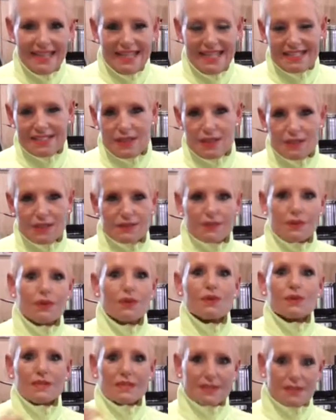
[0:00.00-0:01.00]
There's lots of
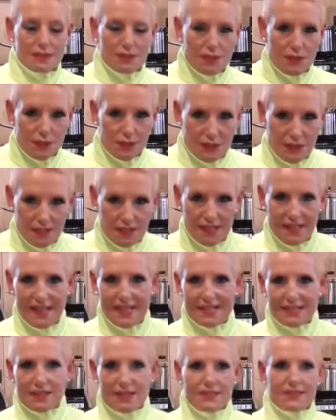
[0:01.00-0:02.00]
courses on nutrition.
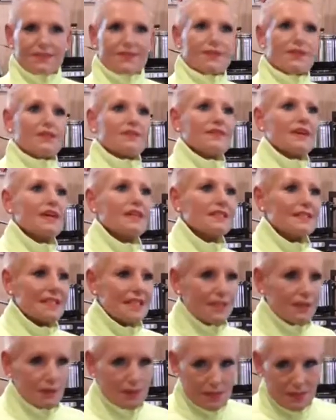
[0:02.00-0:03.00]
There's lots of
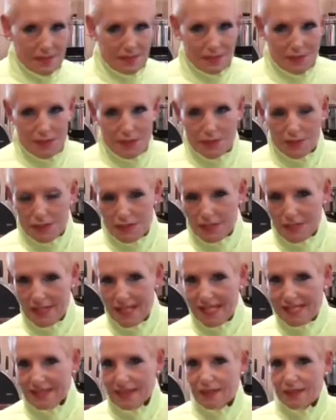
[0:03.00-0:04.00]
university courses on nutrition.
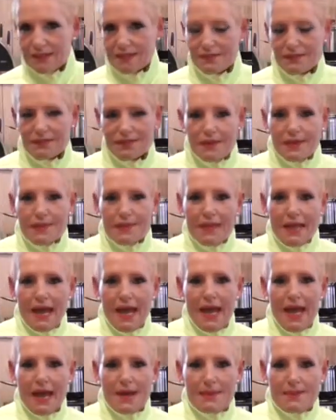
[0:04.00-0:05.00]
There's lots of
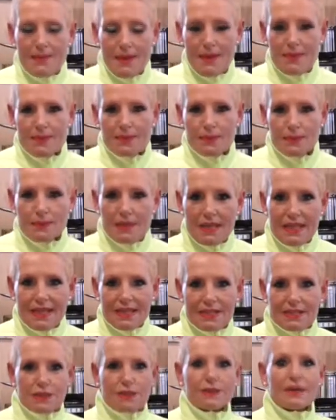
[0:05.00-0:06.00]
people
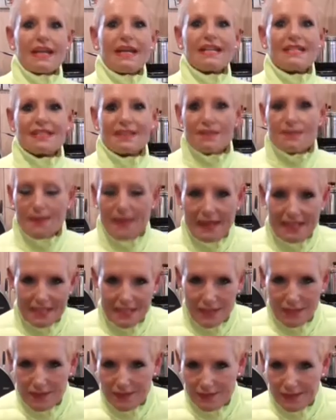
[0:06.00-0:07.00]
with degrees that have been
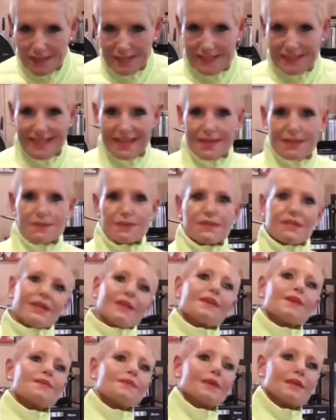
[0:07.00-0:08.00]
to university that will
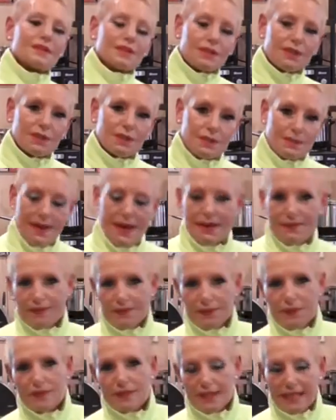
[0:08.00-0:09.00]
tell you what to do about
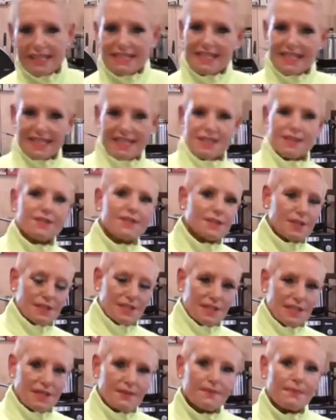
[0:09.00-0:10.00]
food and eating and
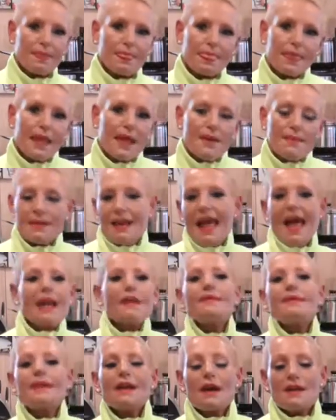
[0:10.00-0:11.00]
nutrition. But how
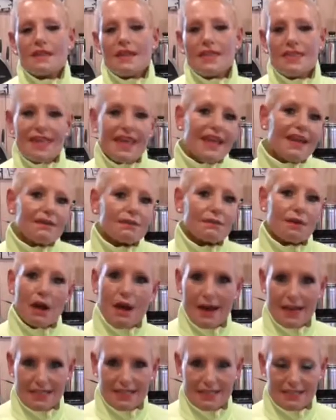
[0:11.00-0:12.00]
do we know that they're
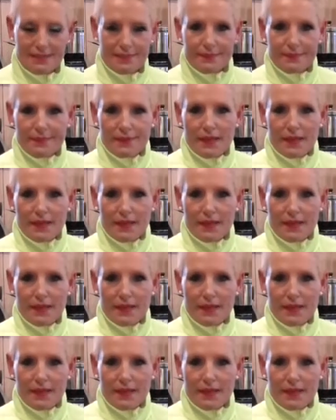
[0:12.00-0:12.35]
right?